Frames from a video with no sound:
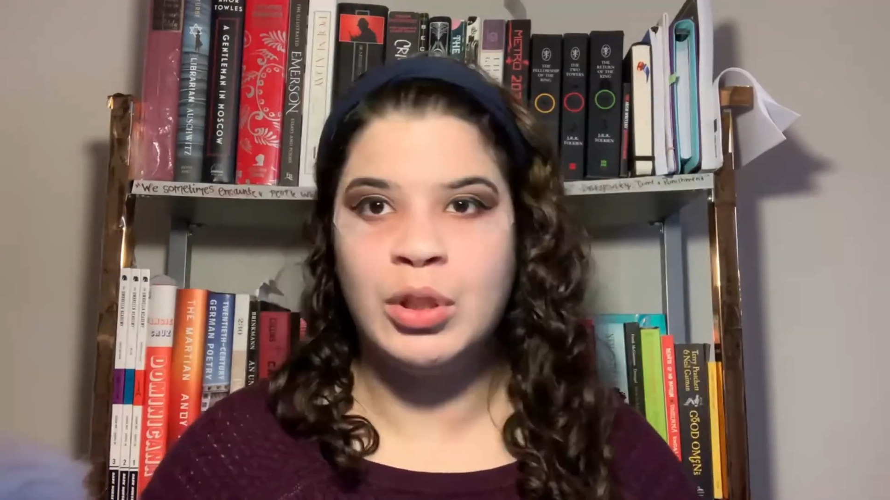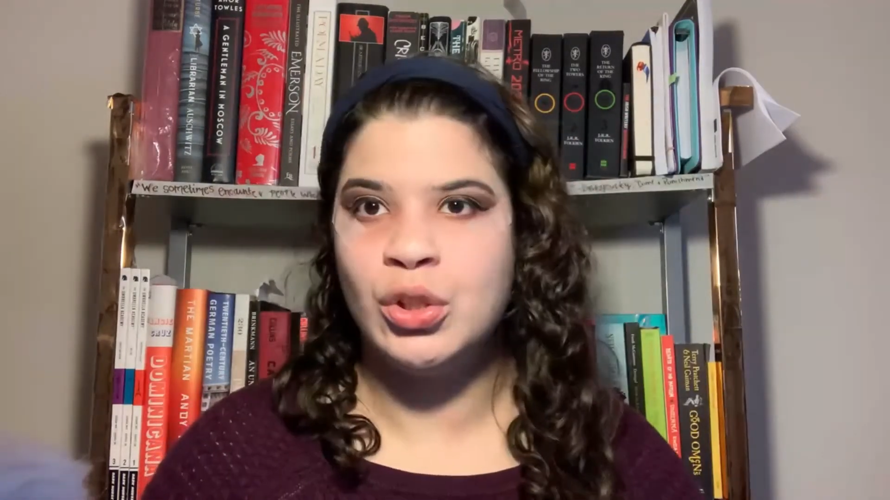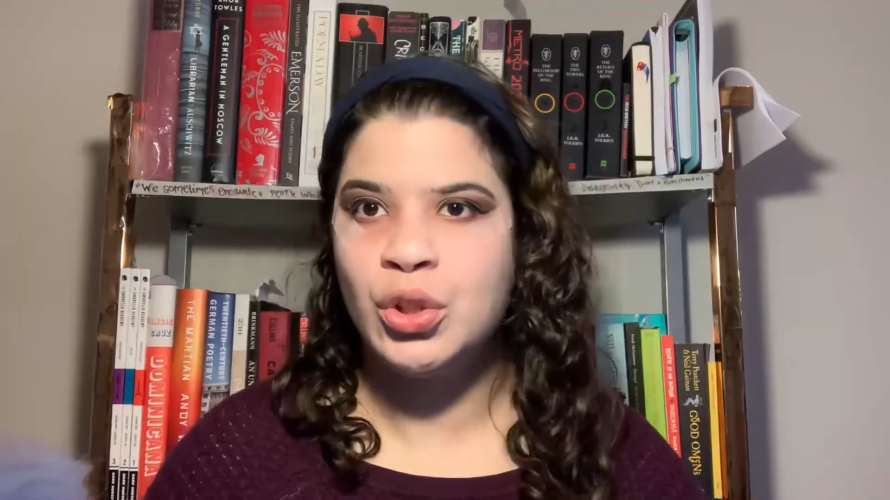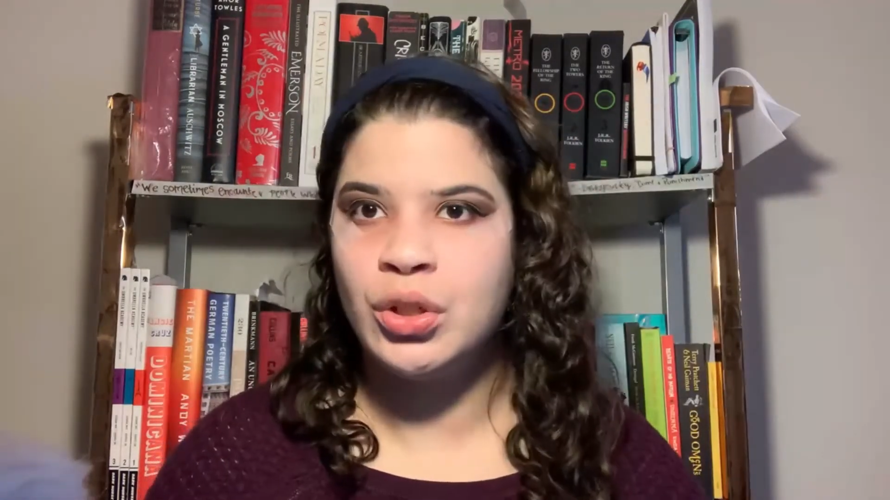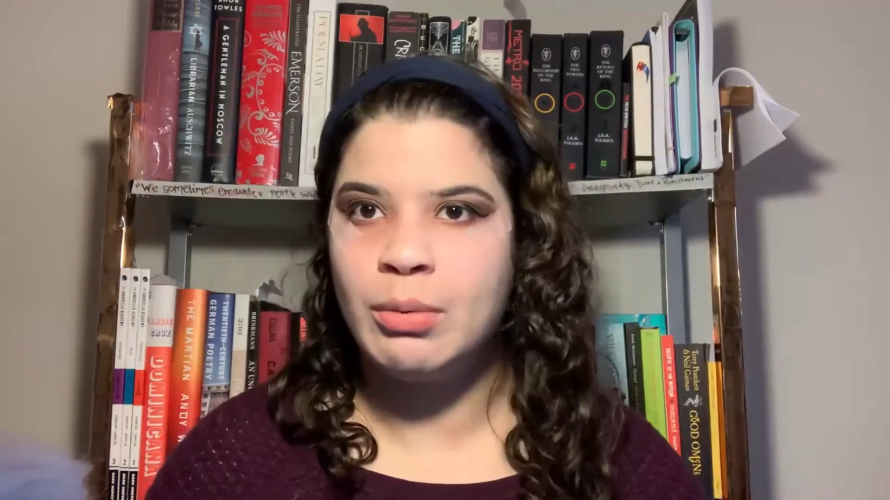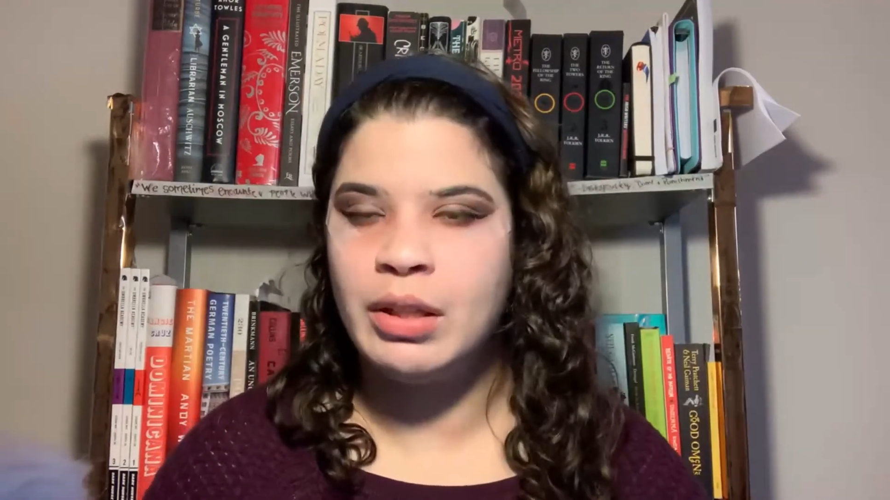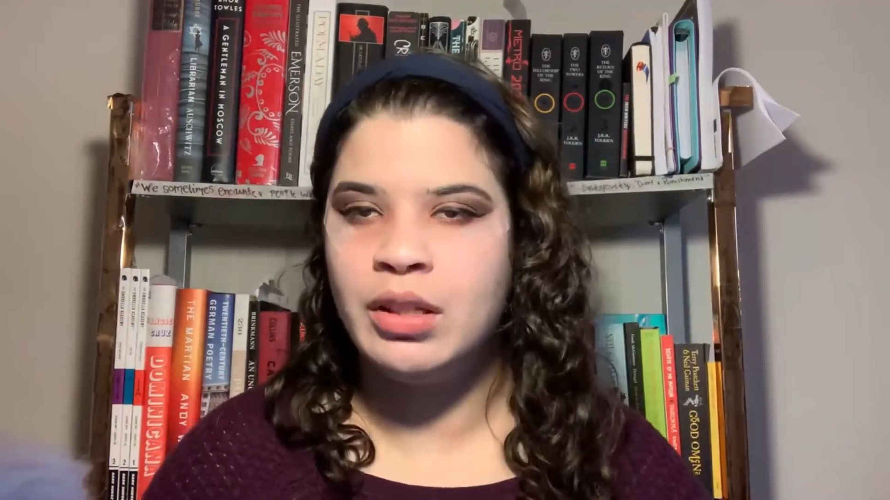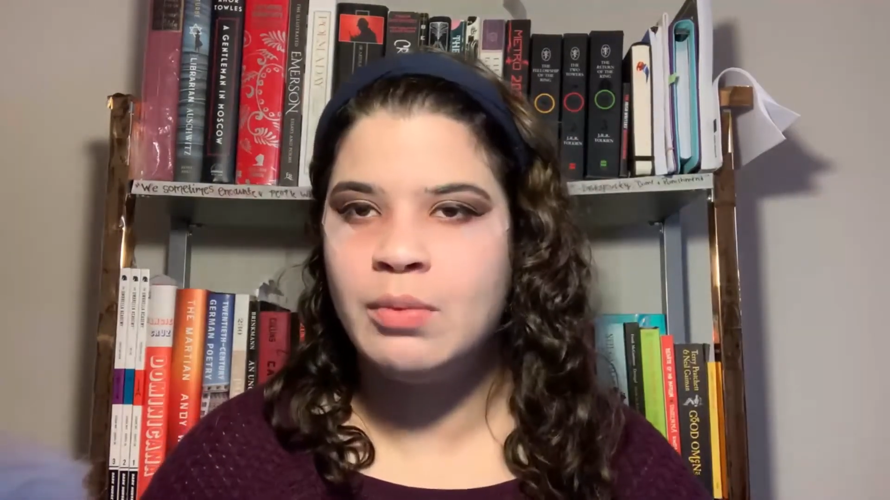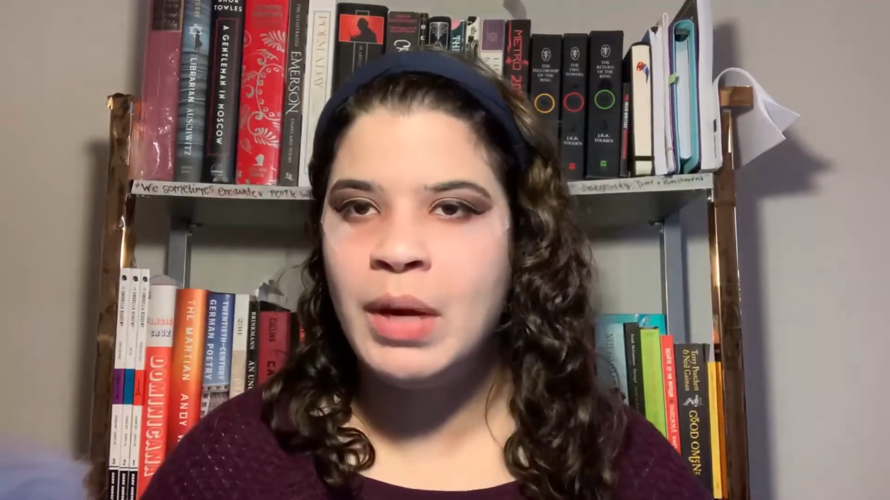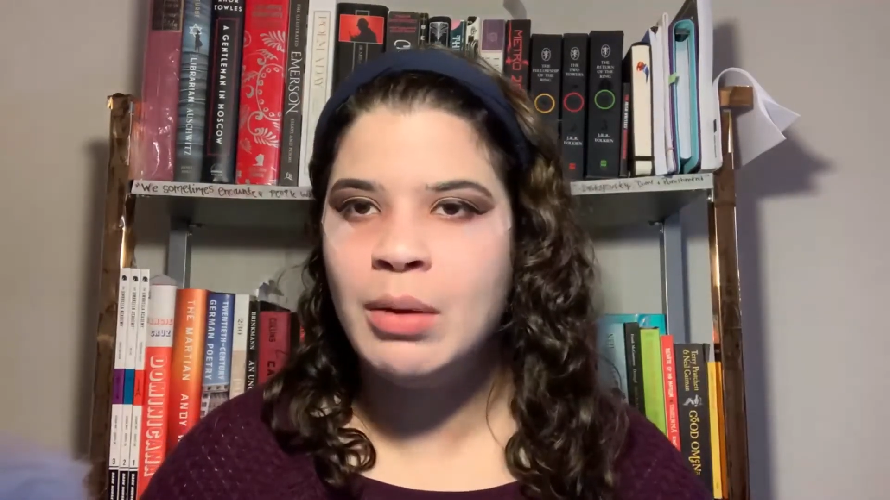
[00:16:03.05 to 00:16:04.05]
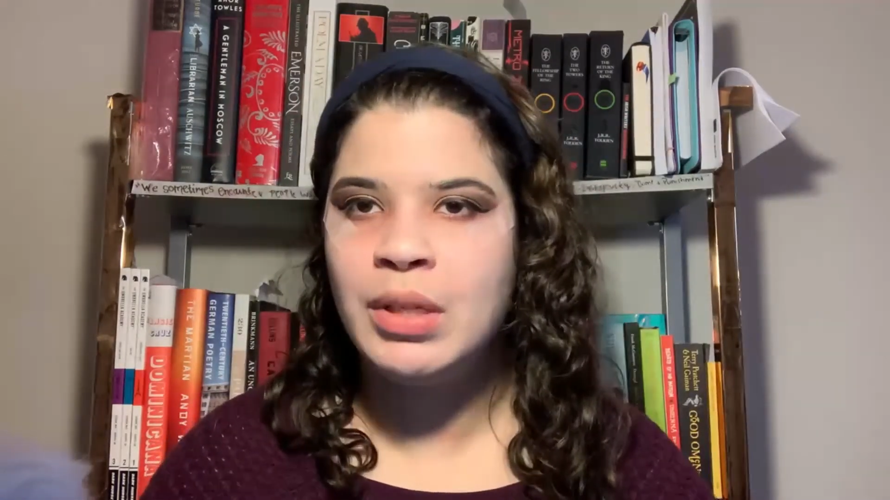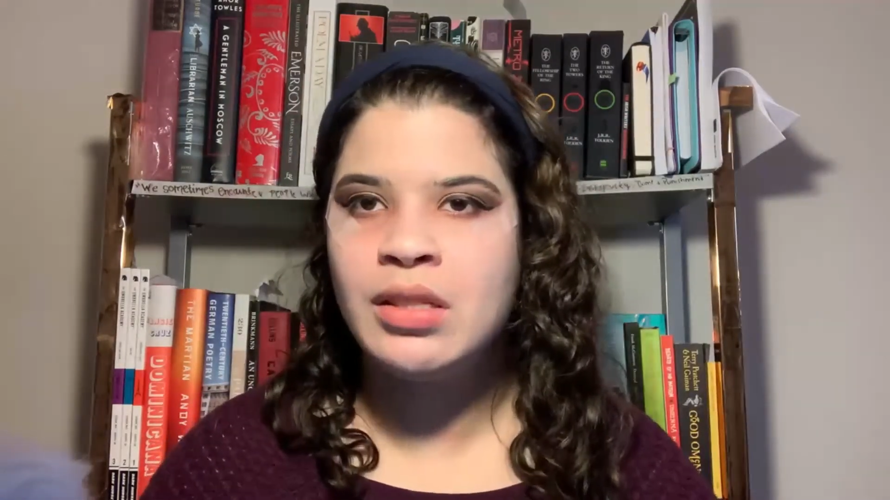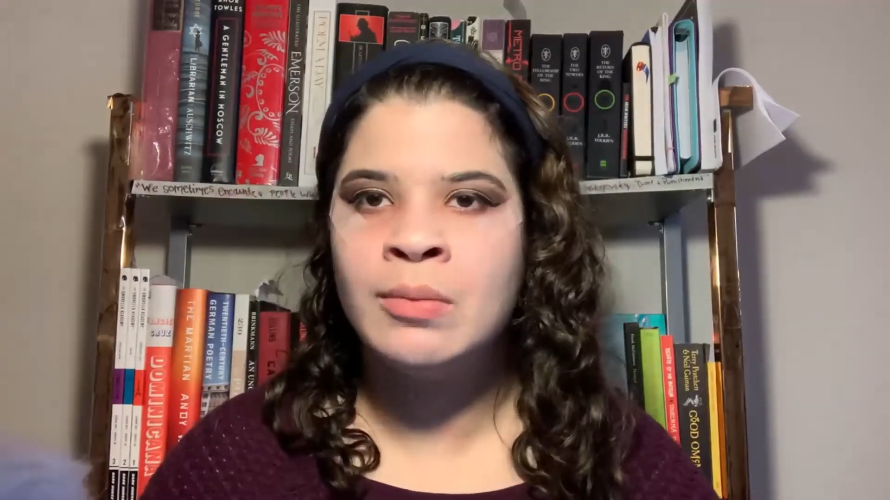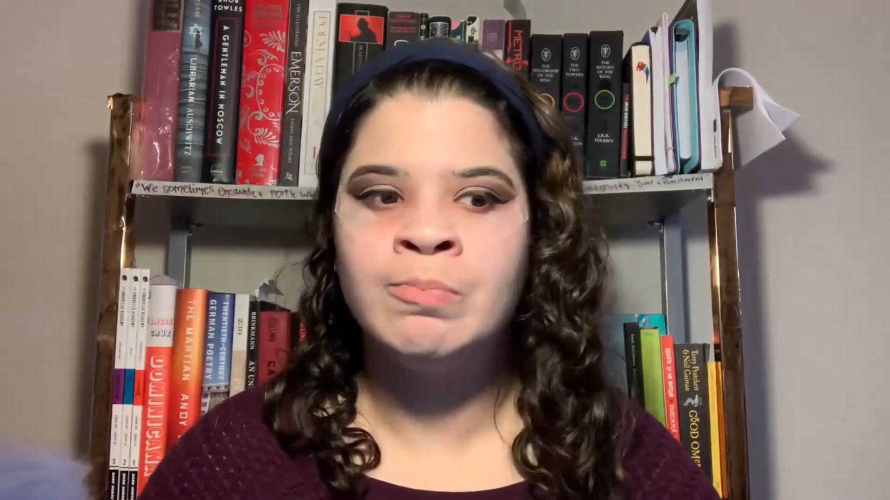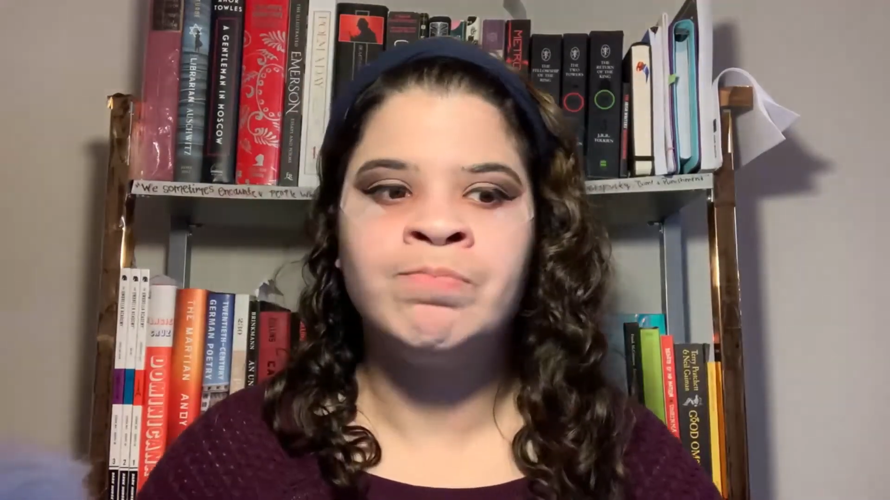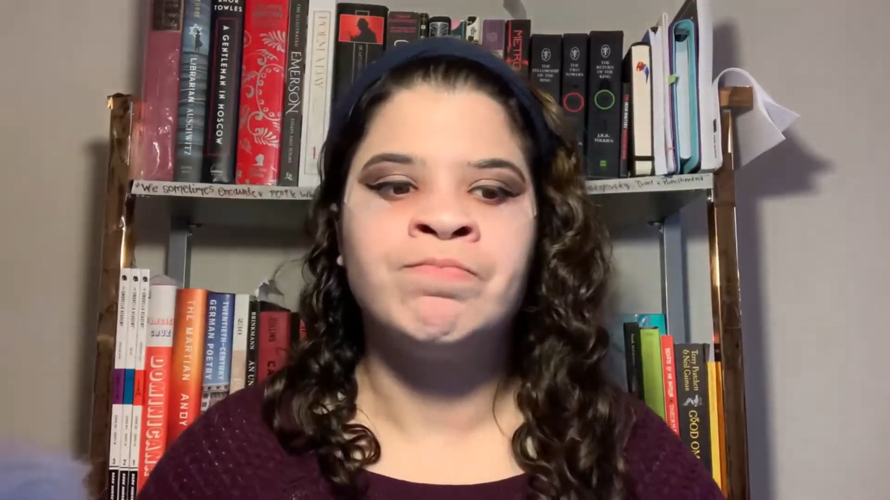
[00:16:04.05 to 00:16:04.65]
concerned about these babies.